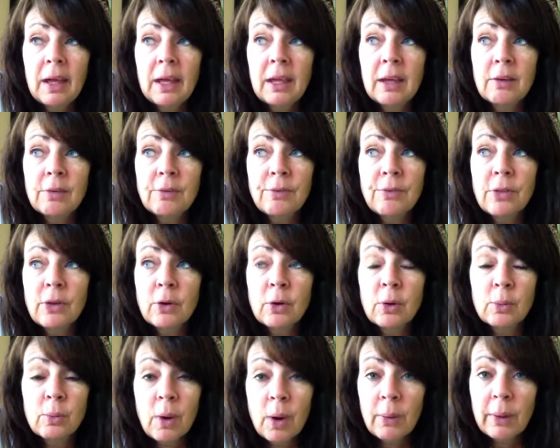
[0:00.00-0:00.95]
If the
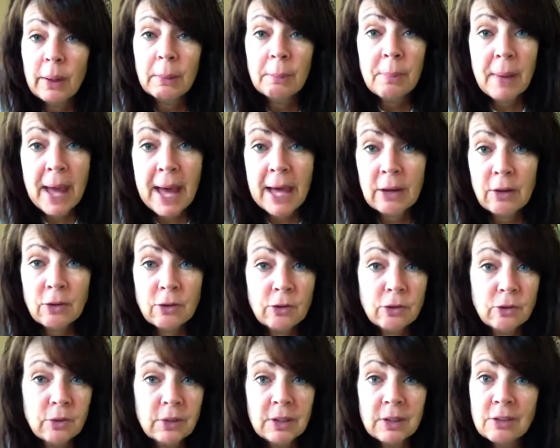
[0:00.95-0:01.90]
Heroic Battles
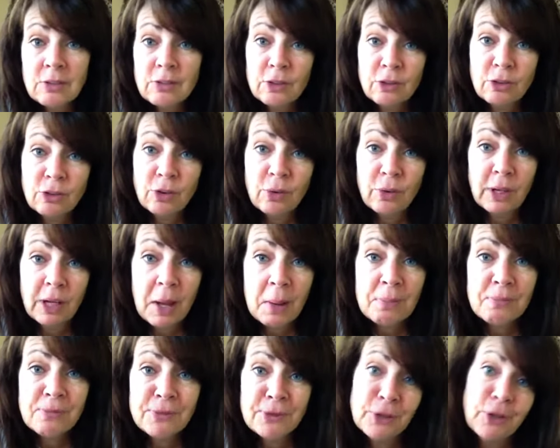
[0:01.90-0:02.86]
unit isn't showing
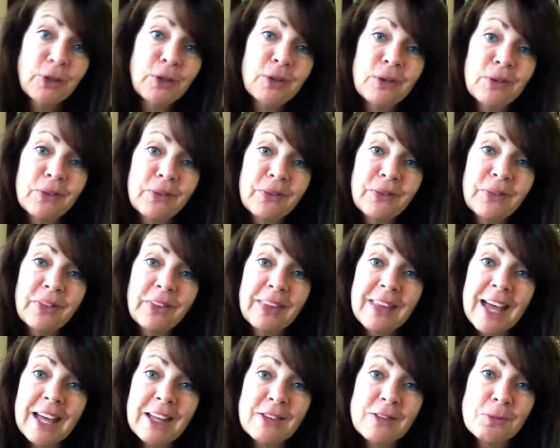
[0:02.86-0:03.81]
up for you,
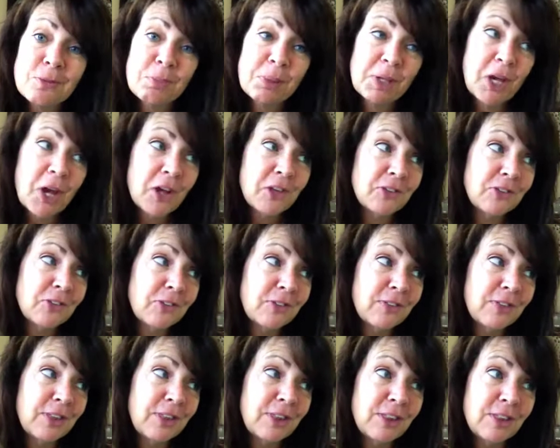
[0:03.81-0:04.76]
that's because
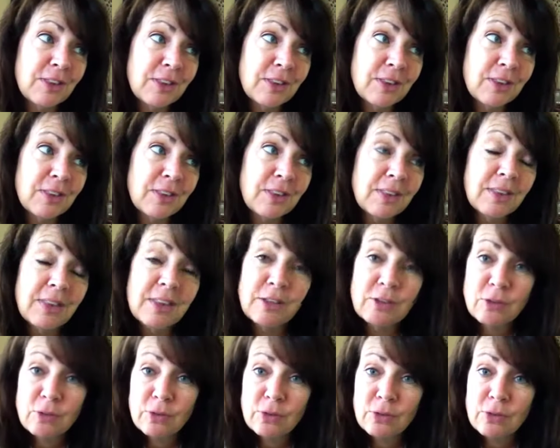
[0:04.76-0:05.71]

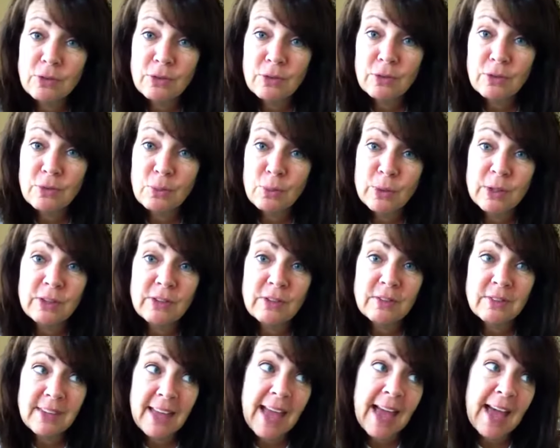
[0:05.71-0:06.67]
this was
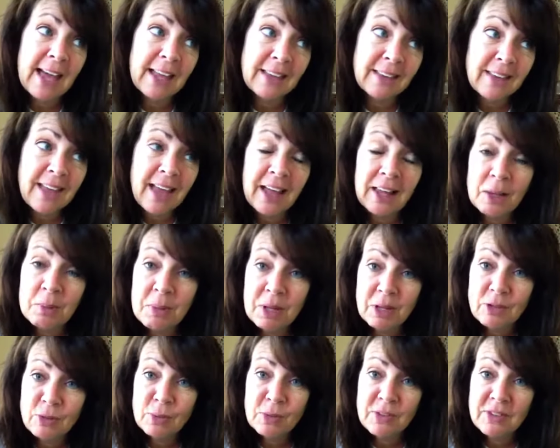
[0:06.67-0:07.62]
set, the
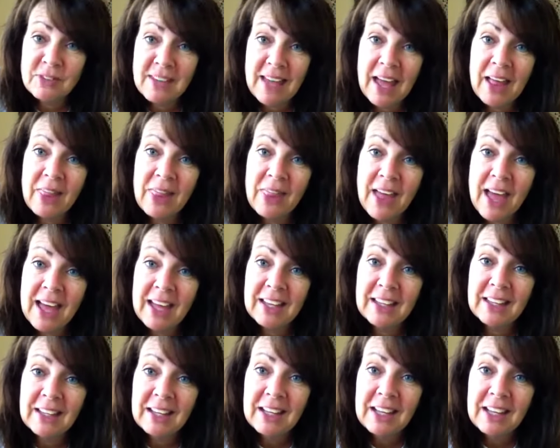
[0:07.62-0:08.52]
LMS was set that